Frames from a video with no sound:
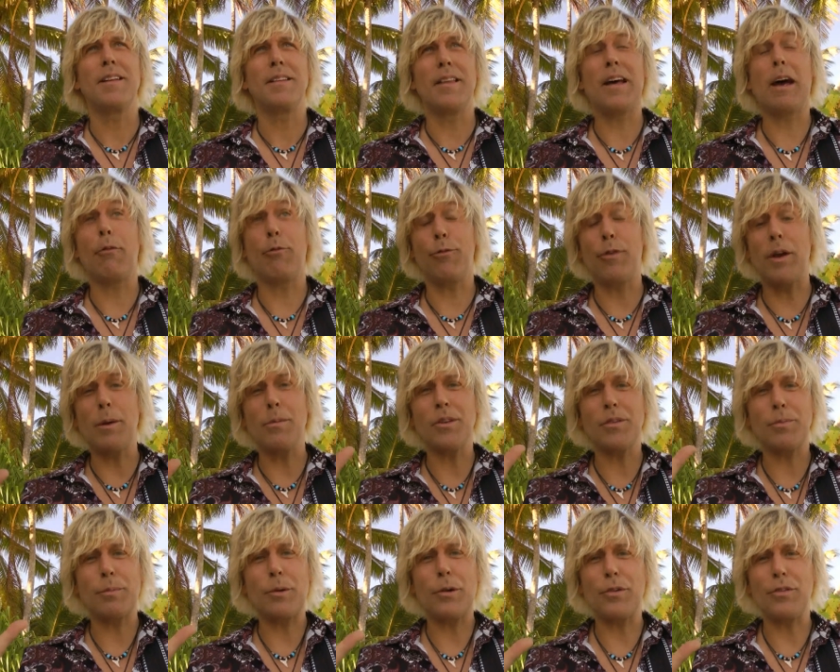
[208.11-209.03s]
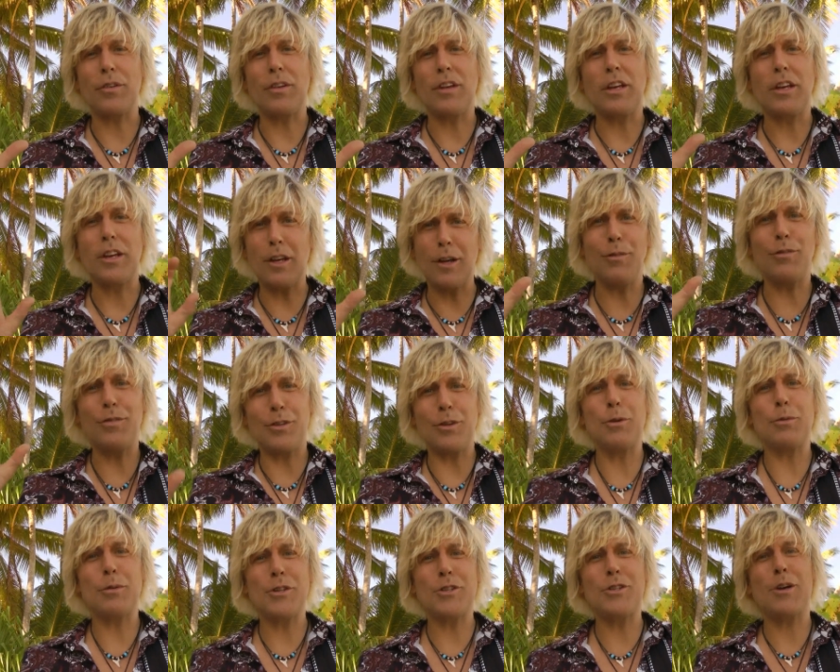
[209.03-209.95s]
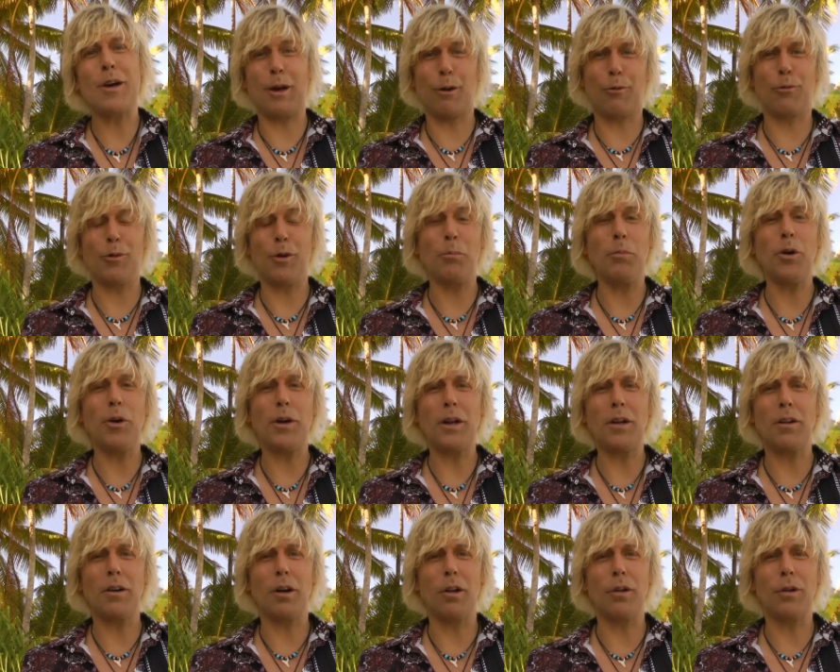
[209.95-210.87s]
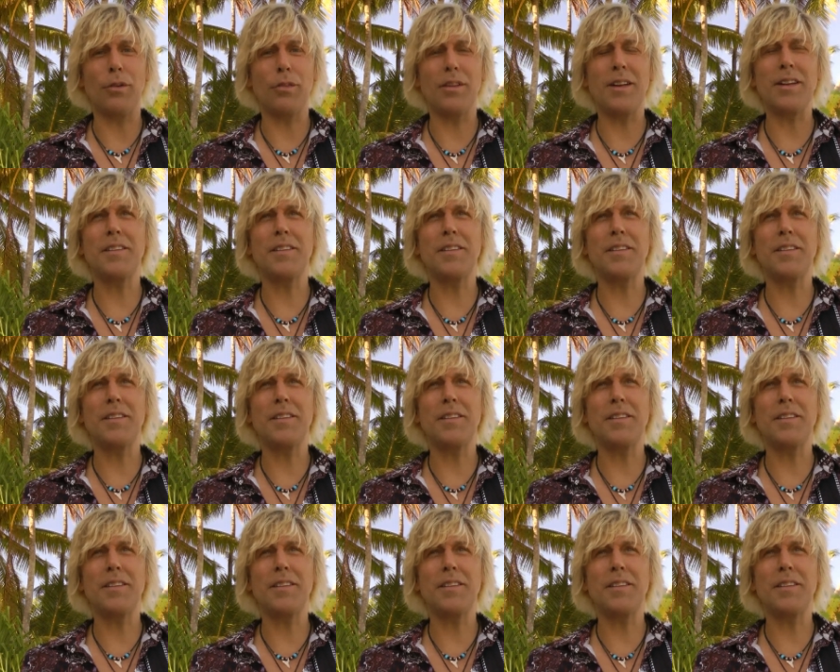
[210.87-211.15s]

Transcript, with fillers: that famous person gives you a check for a million dollars.